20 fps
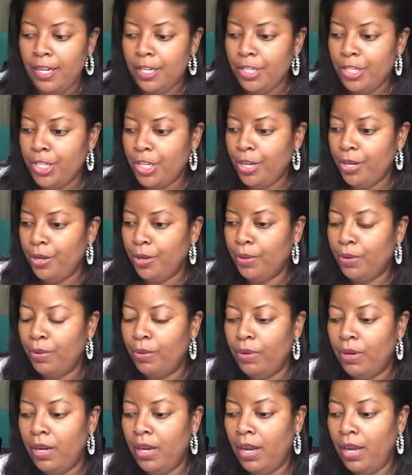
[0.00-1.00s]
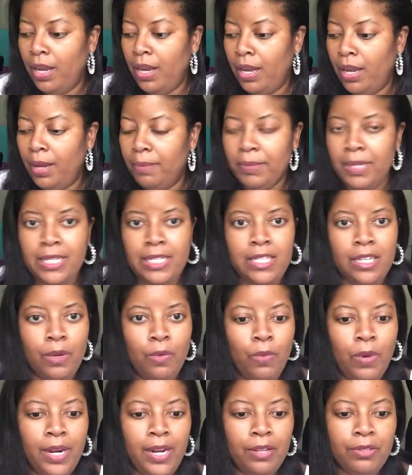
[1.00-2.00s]
So let's see,
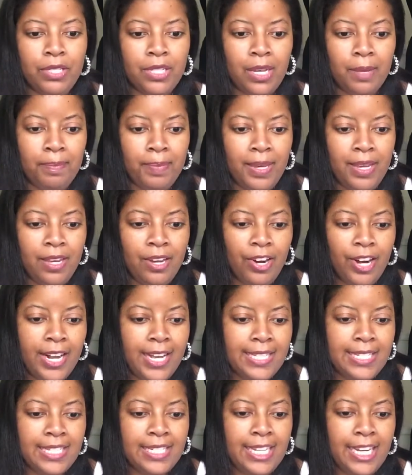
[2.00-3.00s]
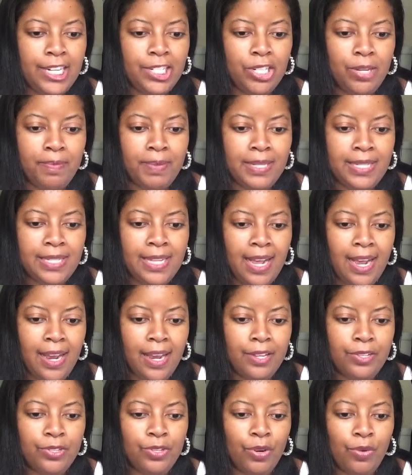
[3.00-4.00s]
what else could be your hesitation
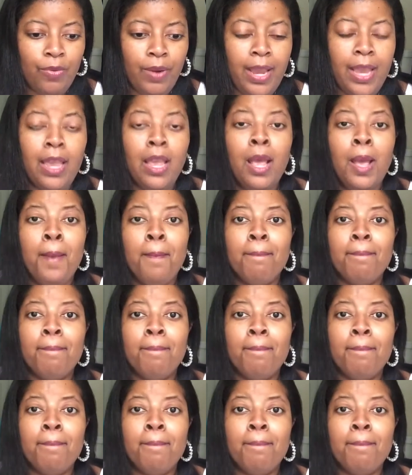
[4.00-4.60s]
besides your rate?